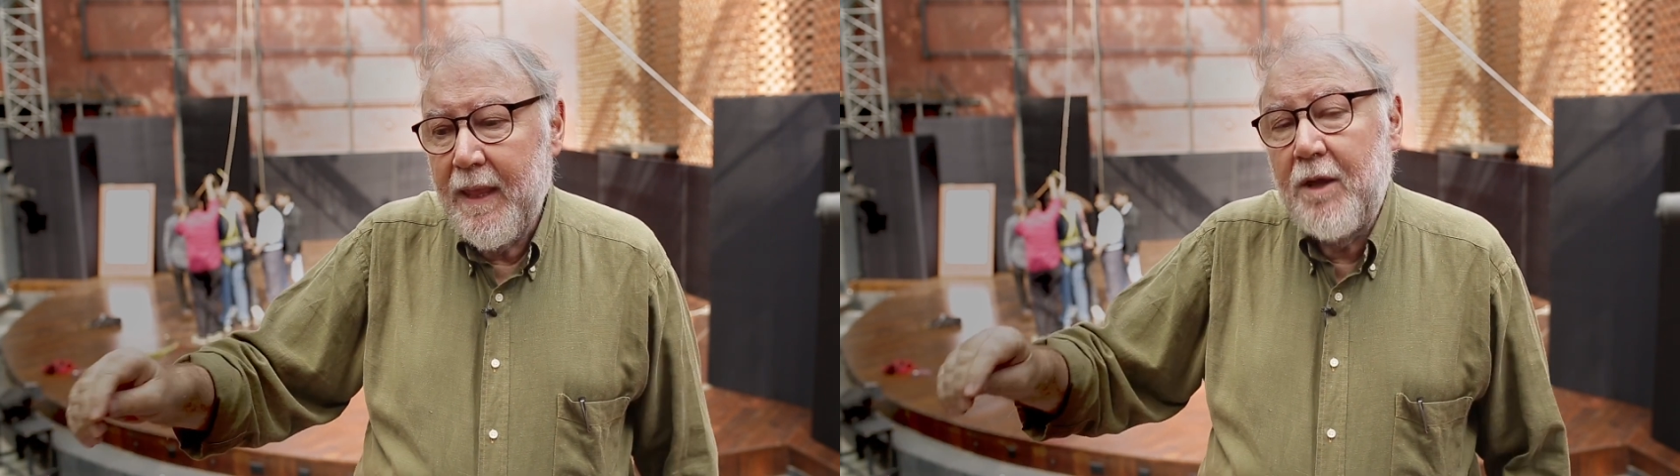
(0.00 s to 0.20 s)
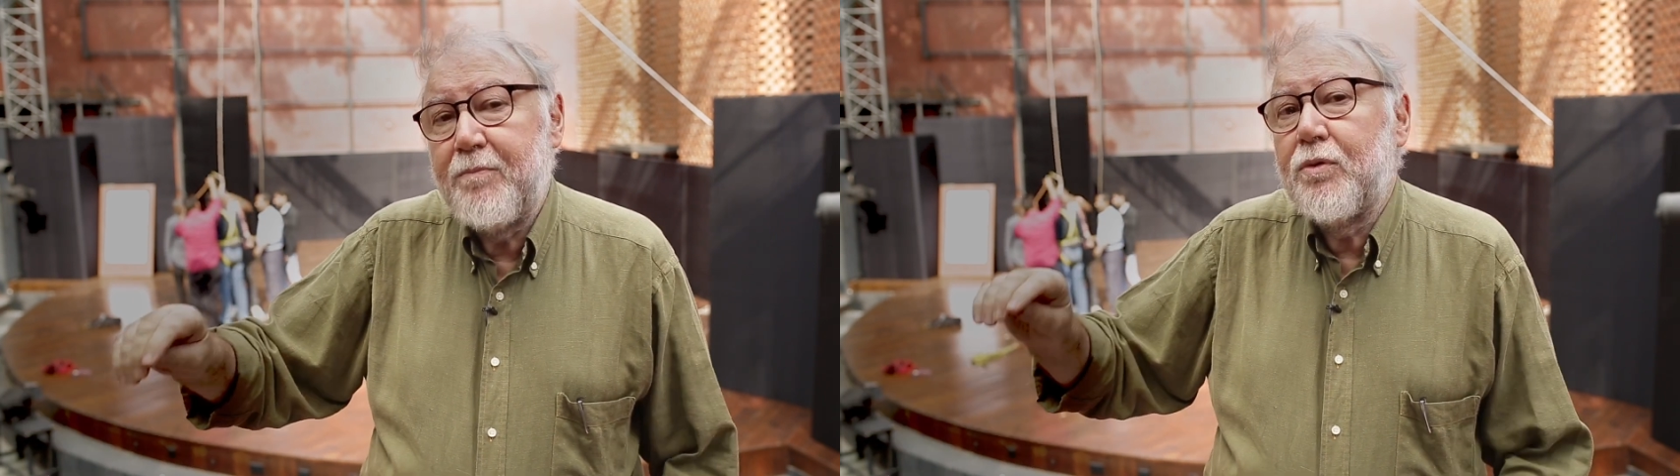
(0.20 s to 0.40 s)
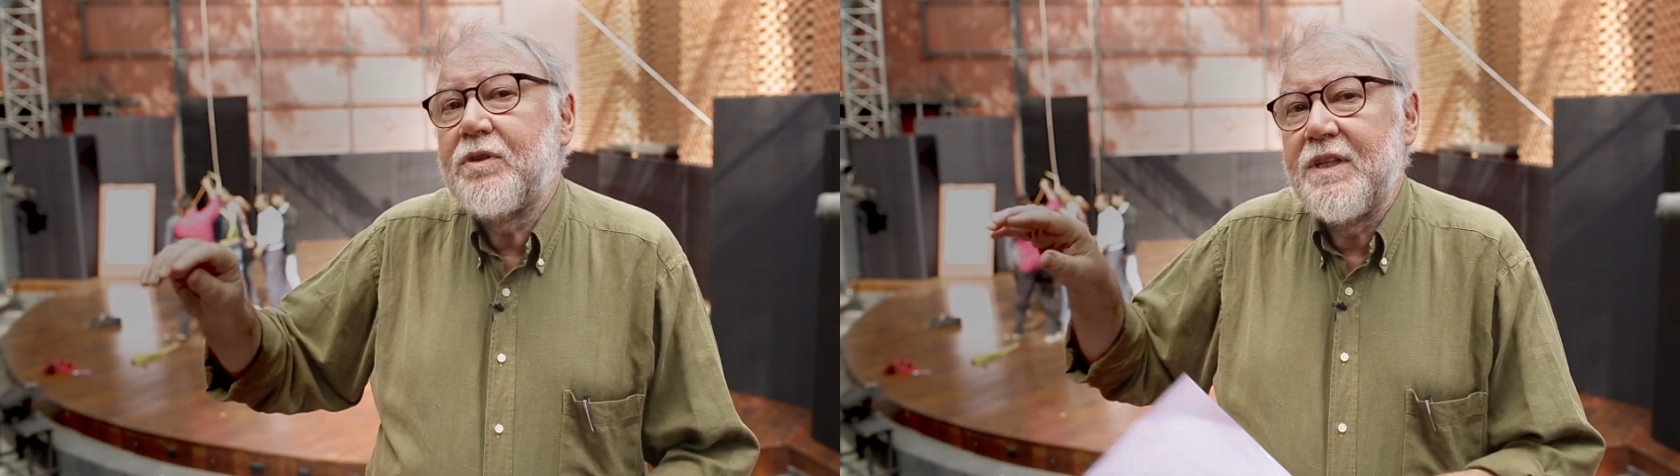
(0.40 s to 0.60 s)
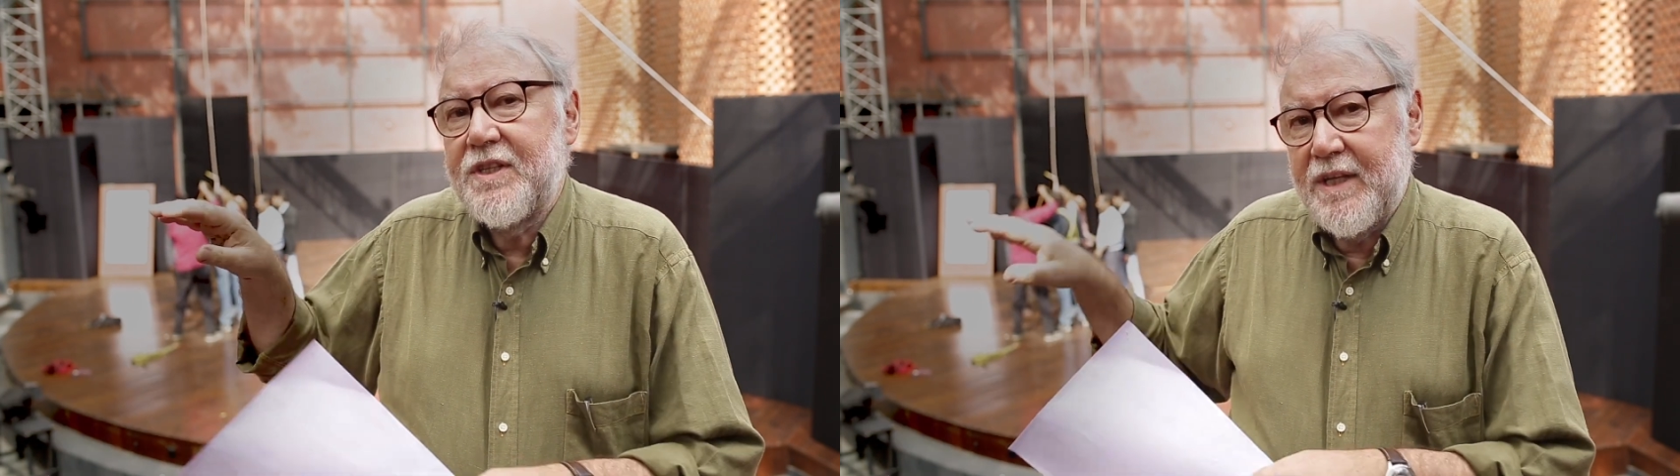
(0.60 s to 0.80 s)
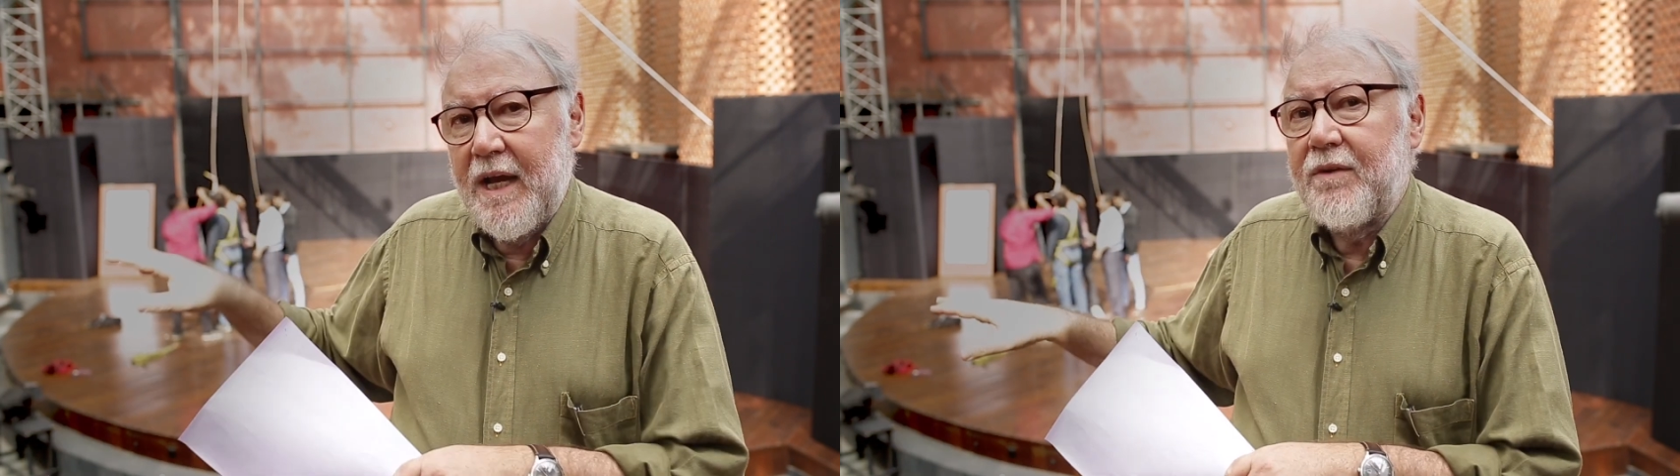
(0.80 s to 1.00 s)
and put
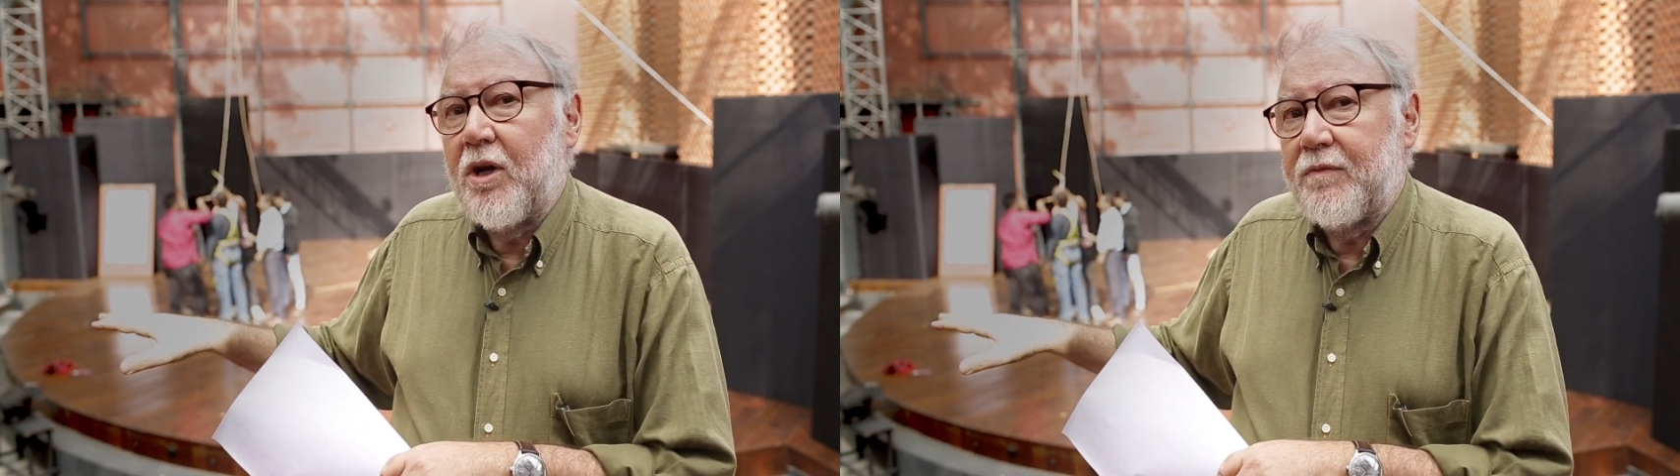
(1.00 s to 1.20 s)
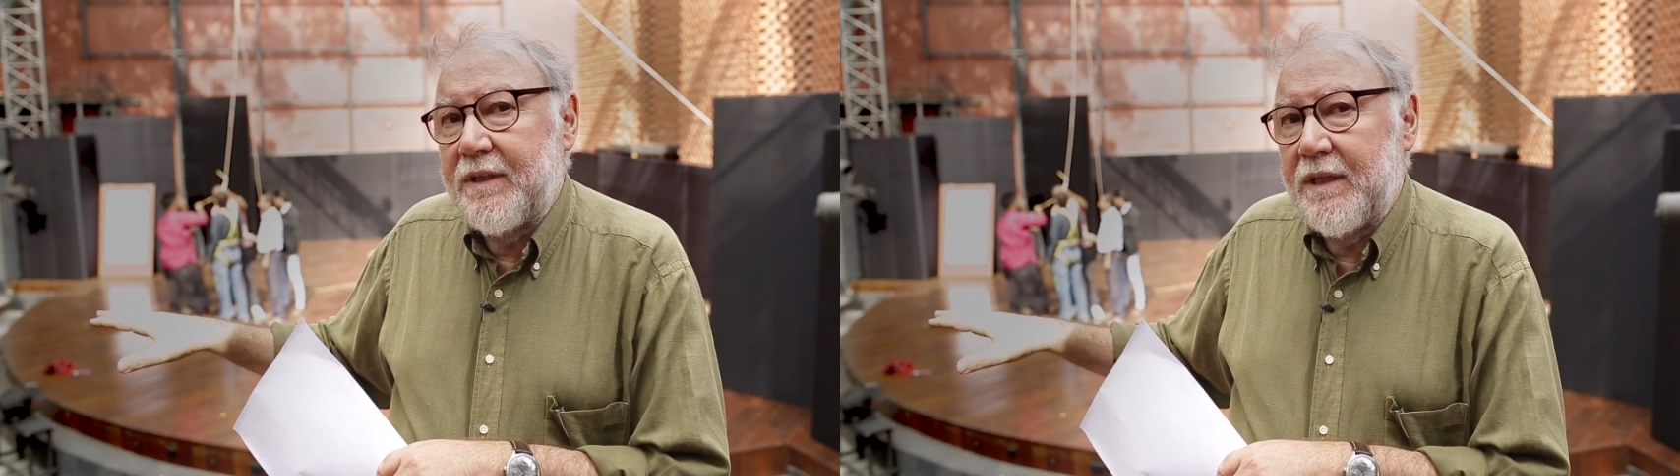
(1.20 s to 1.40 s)
inside of